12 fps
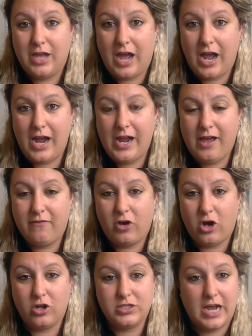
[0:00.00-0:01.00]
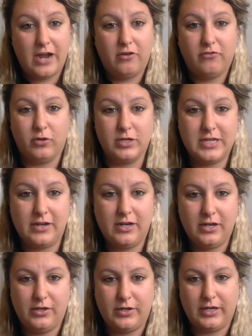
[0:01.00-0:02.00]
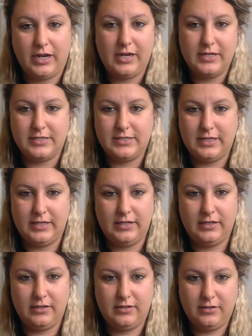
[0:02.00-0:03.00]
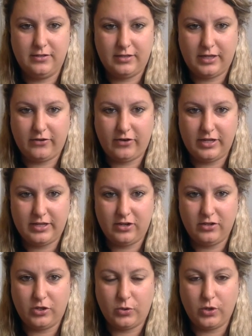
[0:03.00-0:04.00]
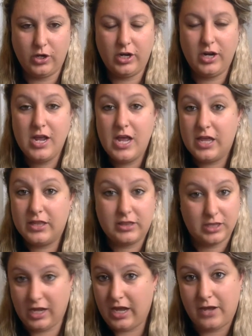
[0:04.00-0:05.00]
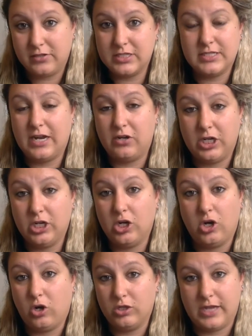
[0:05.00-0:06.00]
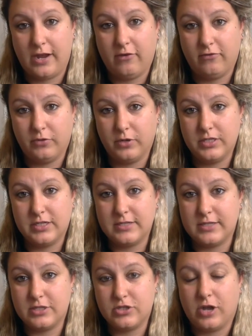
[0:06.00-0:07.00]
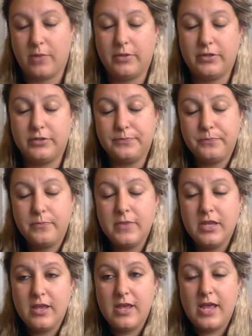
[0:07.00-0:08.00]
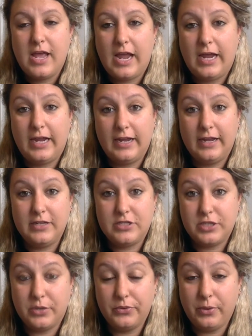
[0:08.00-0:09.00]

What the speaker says: I have all tile floors down here. You can kind of see, like right there in the corner. The houses down here are all tile floors because it's tropical. And so